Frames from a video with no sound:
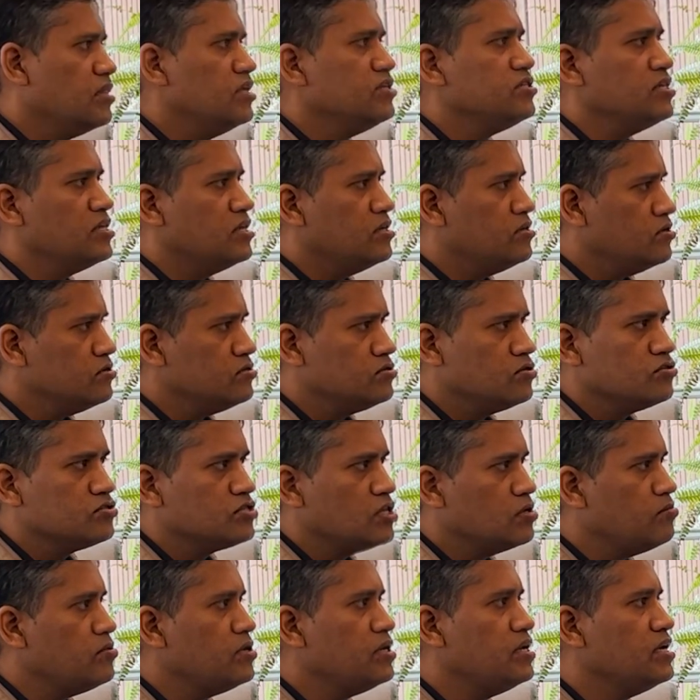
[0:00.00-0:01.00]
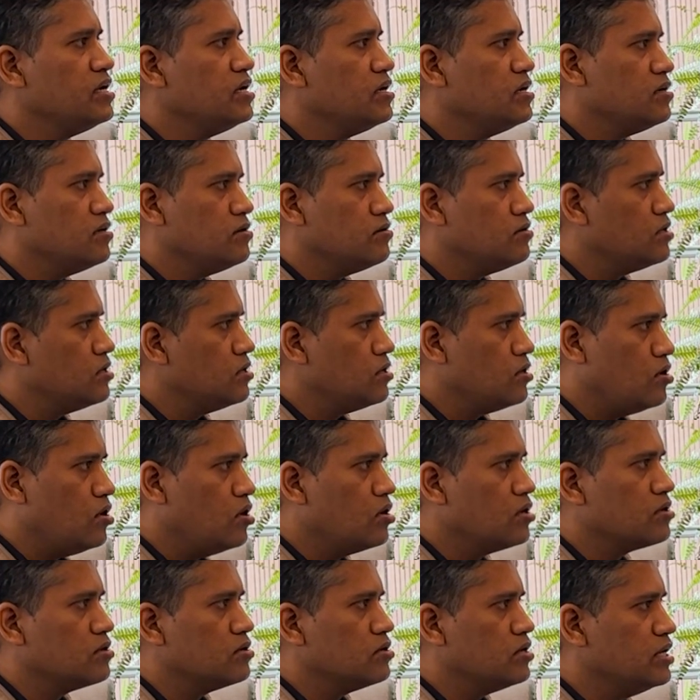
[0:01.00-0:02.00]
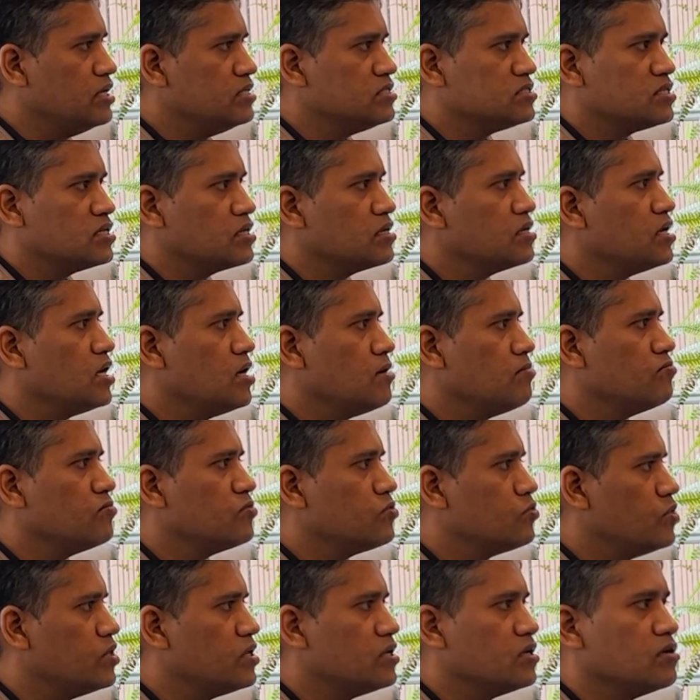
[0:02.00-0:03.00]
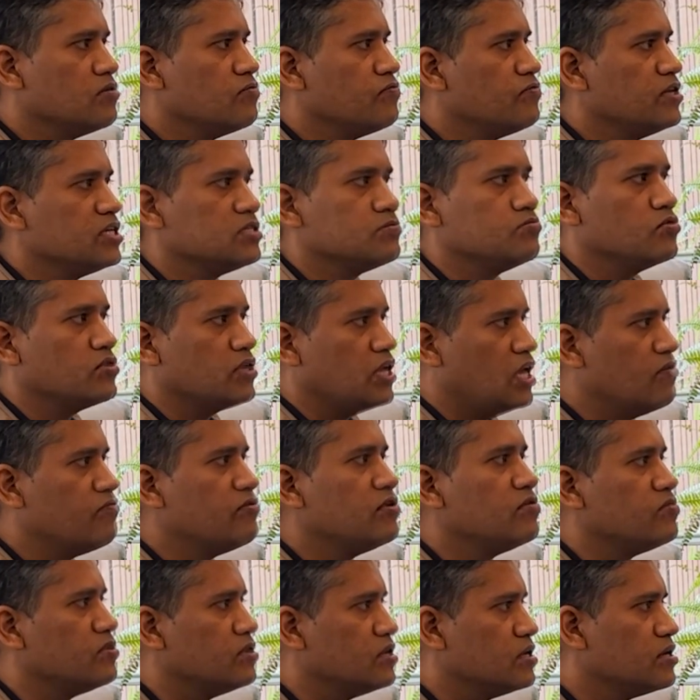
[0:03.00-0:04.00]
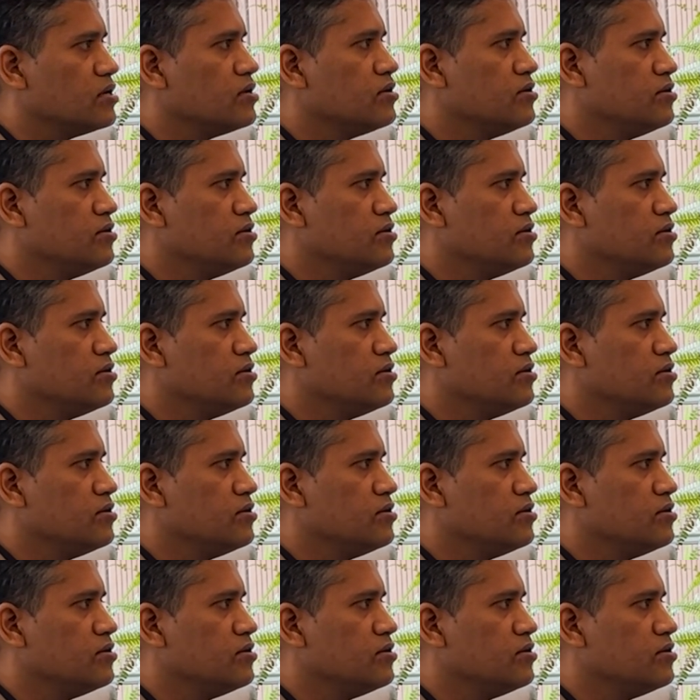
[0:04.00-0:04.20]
They share it on social media, on Instagram, Twitter, Facebook, everywhere.